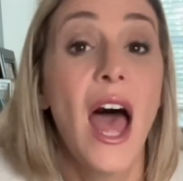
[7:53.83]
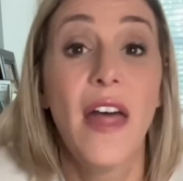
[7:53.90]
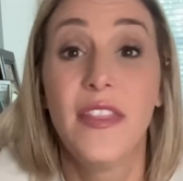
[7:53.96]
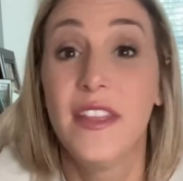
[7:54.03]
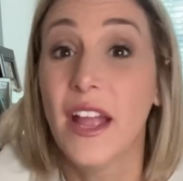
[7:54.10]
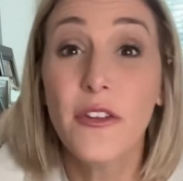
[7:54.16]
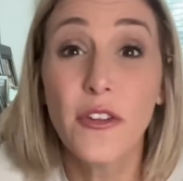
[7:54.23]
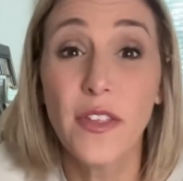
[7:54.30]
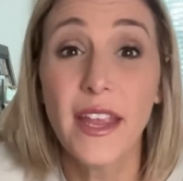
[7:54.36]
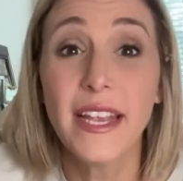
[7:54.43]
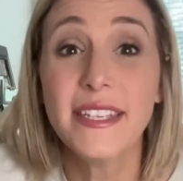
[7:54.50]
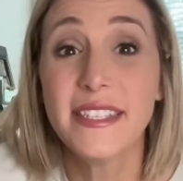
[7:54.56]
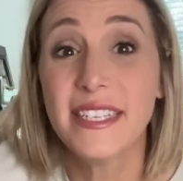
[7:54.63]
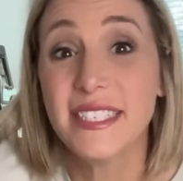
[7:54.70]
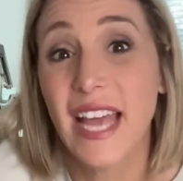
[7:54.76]
The other thing
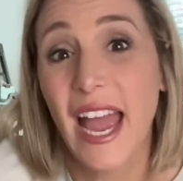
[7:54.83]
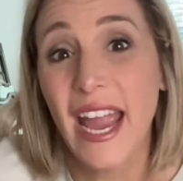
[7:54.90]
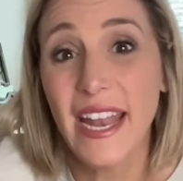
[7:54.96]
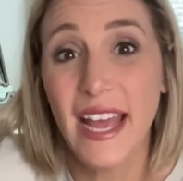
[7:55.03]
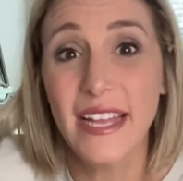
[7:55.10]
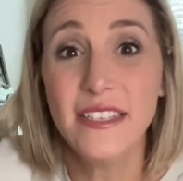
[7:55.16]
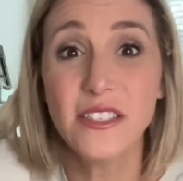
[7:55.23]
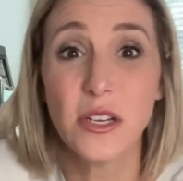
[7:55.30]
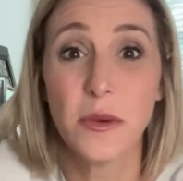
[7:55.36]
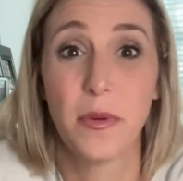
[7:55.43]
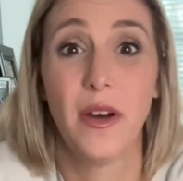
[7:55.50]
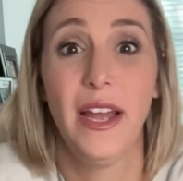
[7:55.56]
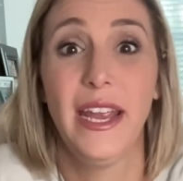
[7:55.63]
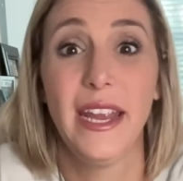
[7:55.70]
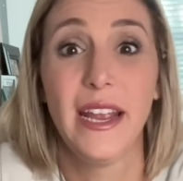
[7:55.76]
is the tight ends are
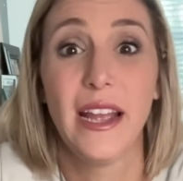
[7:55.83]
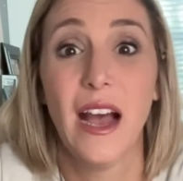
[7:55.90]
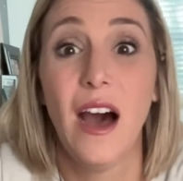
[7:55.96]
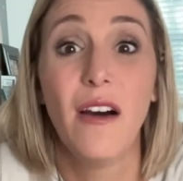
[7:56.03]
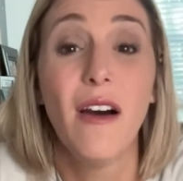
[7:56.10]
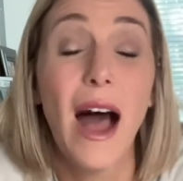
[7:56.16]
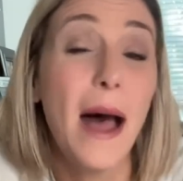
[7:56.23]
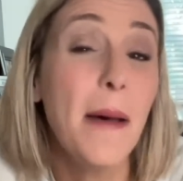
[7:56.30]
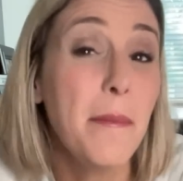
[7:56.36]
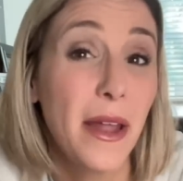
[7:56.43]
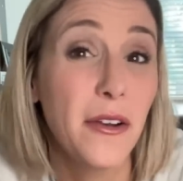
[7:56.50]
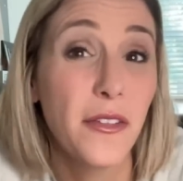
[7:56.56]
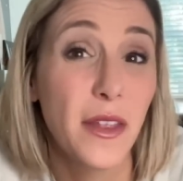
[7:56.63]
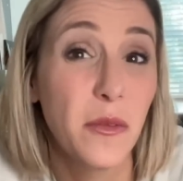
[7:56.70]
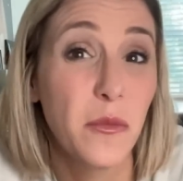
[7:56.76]
playing a lot
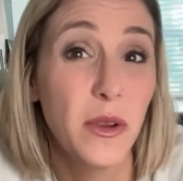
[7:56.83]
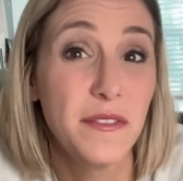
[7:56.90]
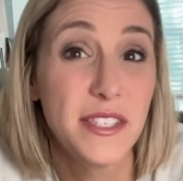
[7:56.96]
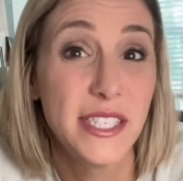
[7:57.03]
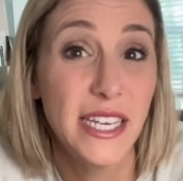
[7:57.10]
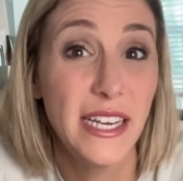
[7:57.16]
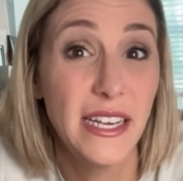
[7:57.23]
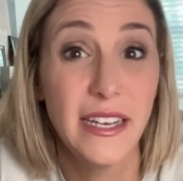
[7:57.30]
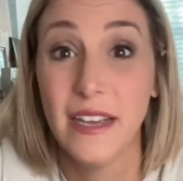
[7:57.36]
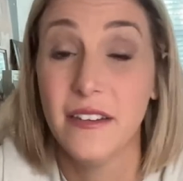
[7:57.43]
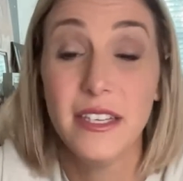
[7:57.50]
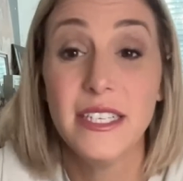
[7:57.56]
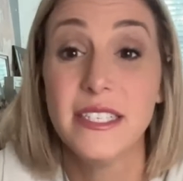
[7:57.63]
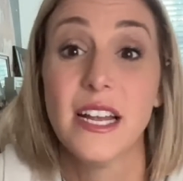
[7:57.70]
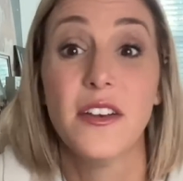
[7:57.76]
better than we've seen, at
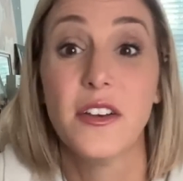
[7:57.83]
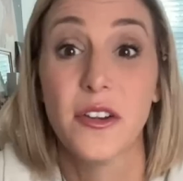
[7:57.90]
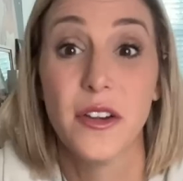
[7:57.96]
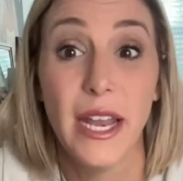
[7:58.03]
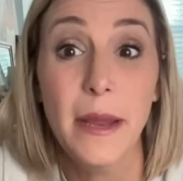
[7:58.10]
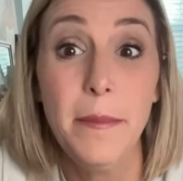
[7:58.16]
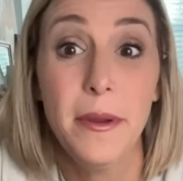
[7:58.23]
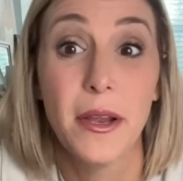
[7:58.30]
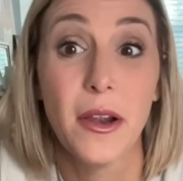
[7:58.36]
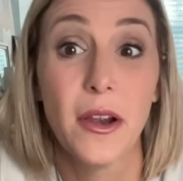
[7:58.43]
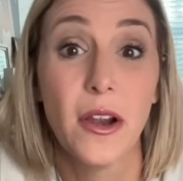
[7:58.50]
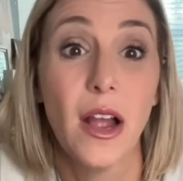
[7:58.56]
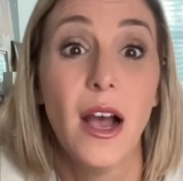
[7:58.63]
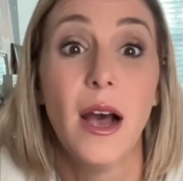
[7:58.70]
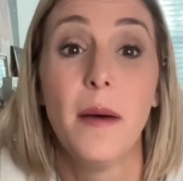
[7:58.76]
least under Napier.